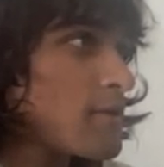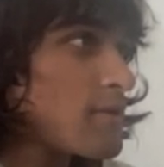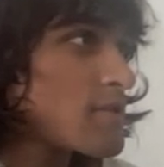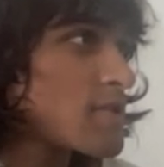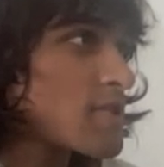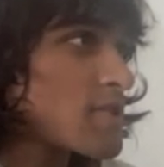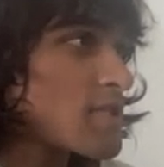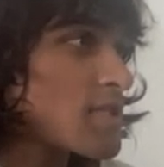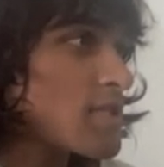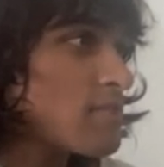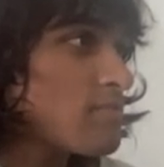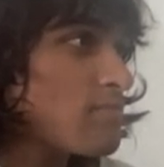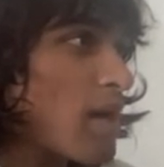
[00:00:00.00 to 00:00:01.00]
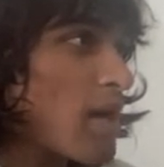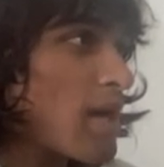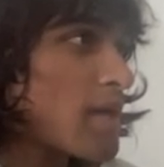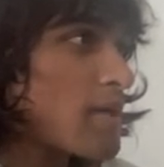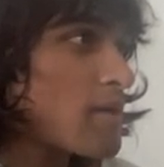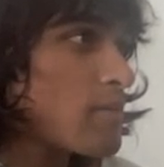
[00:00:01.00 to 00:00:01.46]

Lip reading: 16 by